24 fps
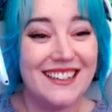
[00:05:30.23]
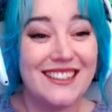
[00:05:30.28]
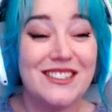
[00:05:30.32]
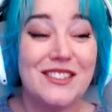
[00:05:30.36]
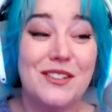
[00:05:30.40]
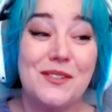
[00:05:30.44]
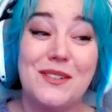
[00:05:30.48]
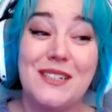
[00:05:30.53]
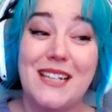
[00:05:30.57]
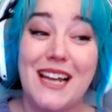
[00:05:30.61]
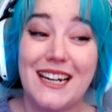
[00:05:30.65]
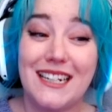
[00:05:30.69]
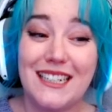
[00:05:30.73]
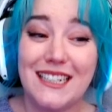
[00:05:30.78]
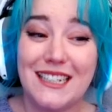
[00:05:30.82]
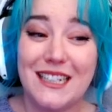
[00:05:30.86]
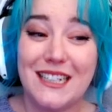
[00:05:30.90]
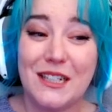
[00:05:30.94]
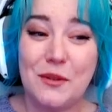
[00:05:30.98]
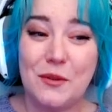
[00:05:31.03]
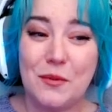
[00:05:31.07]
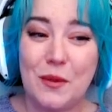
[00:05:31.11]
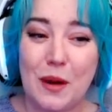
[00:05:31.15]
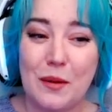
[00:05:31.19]
So technically
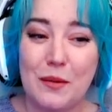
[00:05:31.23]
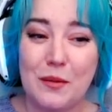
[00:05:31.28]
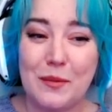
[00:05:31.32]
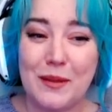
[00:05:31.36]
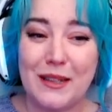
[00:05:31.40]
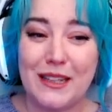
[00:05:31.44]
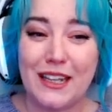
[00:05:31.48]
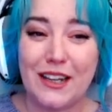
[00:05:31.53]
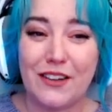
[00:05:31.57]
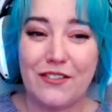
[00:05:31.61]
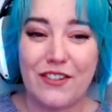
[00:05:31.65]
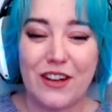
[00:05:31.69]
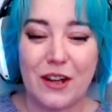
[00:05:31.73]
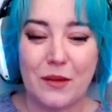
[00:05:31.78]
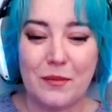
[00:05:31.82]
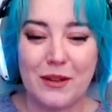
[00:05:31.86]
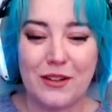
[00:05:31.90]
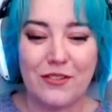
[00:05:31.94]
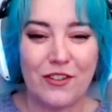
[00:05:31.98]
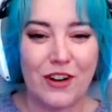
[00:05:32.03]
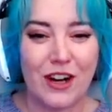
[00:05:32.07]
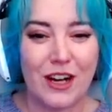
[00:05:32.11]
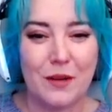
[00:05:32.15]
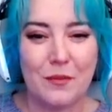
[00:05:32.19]
would probably be like a family
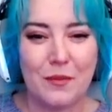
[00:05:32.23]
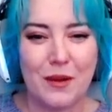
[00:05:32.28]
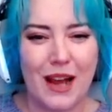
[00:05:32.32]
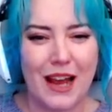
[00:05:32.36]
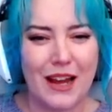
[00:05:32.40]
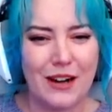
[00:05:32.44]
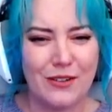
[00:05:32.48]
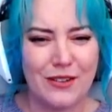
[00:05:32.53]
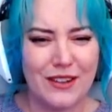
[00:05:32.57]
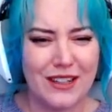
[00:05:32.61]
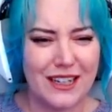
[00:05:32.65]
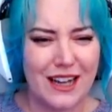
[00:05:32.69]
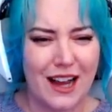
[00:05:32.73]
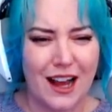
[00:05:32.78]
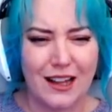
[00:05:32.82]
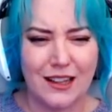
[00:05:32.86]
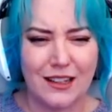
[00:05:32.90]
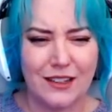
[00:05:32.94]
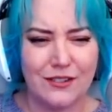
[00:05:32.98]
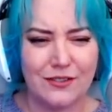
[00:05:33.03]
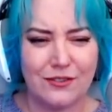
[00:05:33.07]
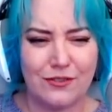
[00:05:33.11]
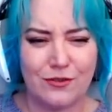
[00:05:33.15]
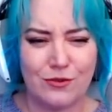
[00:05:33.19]
friend, but I don't think
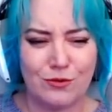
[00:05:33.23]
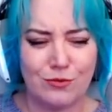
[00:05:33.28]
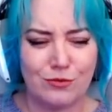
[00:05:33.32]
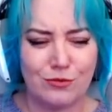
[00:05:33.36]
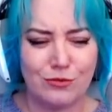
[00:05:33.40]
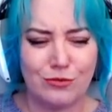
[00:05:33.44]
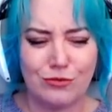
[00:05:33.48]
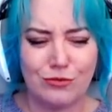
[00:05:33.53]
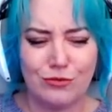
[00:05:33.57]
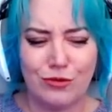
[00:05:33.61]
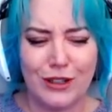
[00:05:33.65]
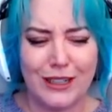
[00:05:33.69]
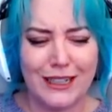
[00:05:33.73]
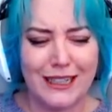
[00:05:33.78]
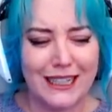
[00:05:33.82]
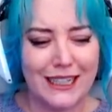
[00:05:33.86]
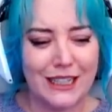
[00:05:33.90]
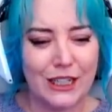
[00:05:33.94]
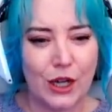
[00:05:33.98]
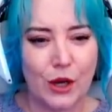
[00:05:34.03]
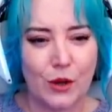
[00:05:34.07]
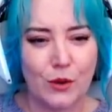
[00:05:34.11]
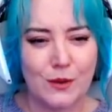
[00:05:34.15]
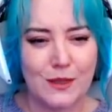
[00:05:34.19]
Olive really
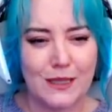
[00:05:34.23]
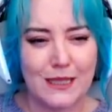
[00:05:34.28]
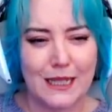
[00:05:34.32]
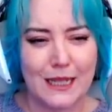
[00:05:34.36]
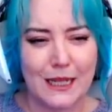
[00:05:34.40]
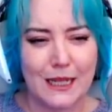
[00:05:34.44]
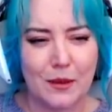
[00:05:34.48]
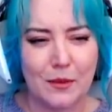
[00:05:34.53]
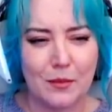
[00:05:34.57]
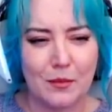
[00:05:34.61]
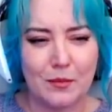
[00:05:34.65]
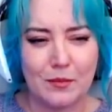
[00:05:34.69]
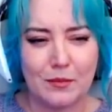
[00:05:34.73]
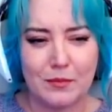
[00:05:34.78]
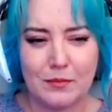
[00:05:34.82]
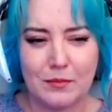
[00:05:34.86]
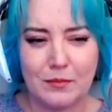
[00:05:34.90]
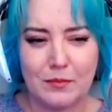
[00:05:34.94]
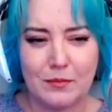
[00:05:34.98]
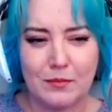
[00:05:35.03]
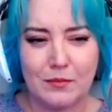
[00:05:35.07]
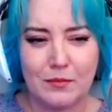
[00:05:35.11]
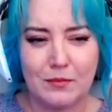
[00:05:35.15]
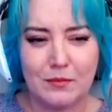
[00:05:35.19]
knows him.
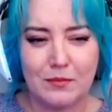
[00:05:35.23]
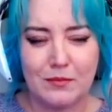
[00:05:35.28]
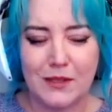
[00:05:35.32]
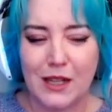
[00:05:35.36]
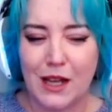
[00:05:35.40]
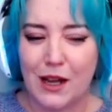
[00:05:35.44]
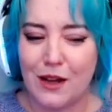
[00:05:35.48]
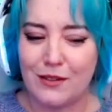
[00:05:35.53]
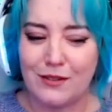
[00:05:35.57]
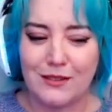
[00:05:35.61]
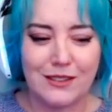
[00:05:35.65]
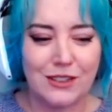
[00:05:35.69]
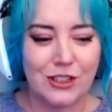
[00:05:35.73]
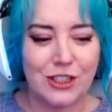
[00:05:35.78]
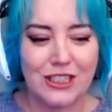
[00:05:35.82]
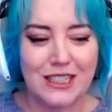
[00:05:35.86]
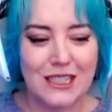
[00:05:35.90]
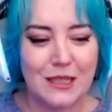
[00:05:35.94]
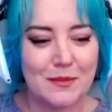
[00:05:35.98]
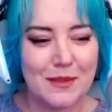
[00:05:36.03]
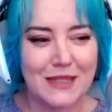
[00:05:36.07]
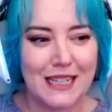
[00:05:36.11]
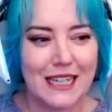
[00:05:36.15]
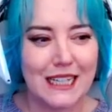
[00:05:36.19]
No, just
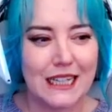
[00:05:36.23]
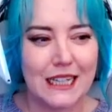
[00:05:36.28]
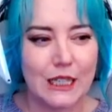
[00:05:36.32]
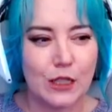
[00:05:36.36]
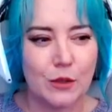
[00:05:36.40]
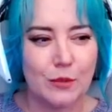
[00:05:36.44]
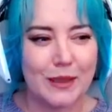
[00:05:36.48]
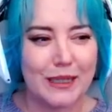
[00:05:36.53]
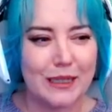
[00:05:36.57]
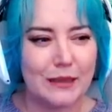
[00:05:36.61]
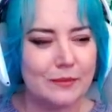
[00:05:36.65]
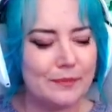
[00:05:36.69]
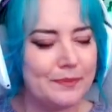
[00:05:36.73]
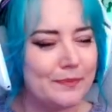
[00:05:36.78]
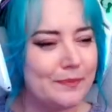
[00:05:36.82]
seems like a little bit.